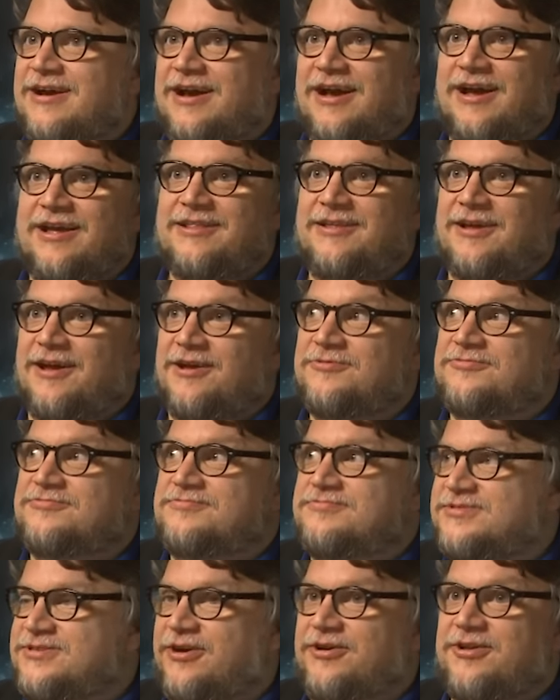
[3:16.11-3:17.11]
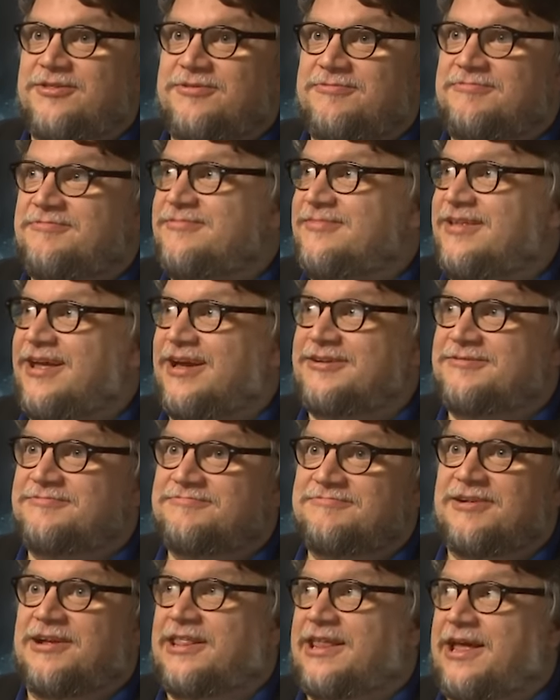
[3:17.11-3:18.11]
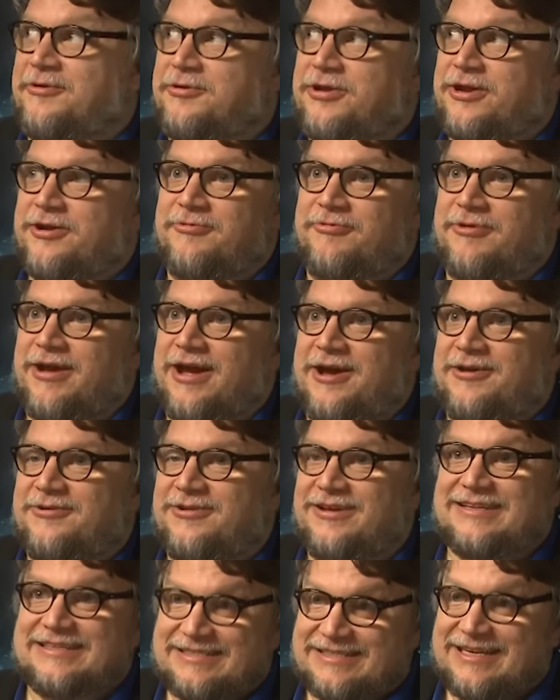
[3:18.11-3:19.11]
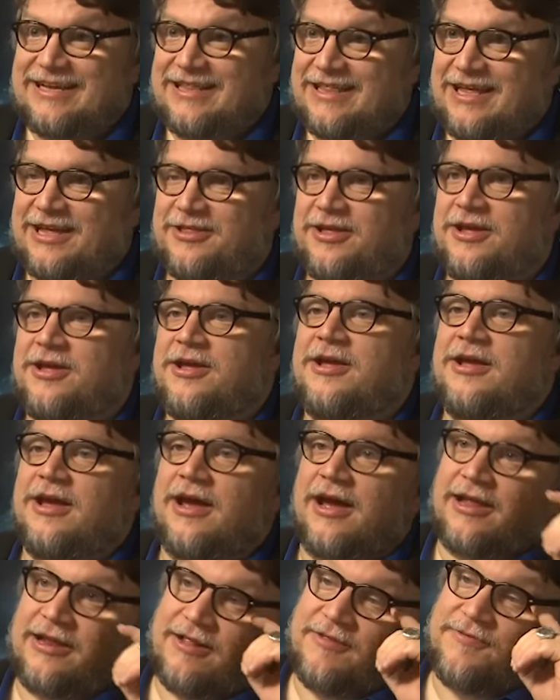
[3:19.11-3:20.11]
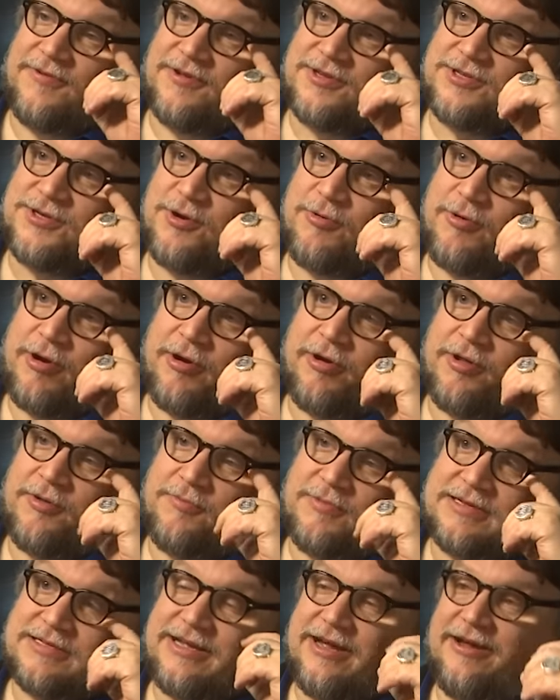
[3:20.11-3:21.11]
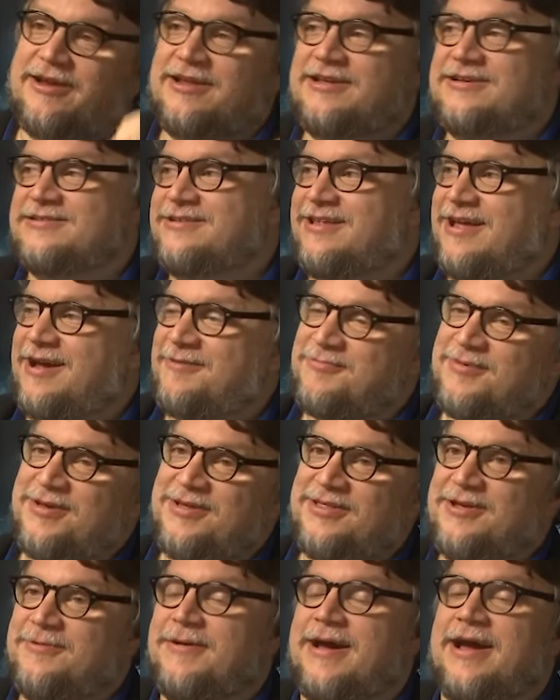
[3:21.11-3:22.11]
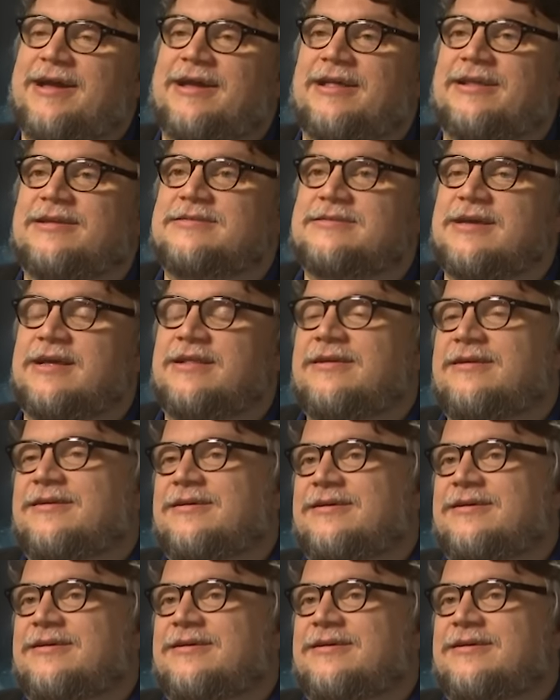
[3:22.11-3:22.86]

I started like clowning around and saying things. And Alfonso Cuarón was there, and he slapped me in the back and he said,